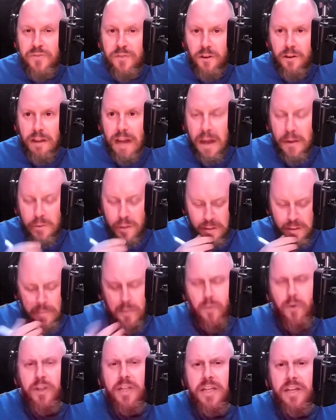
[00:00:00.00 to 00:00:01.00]
far how long have you
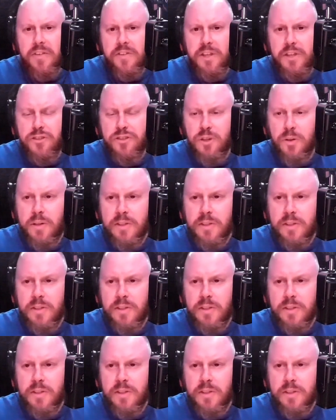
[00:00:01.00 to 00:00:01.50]
been working on this show?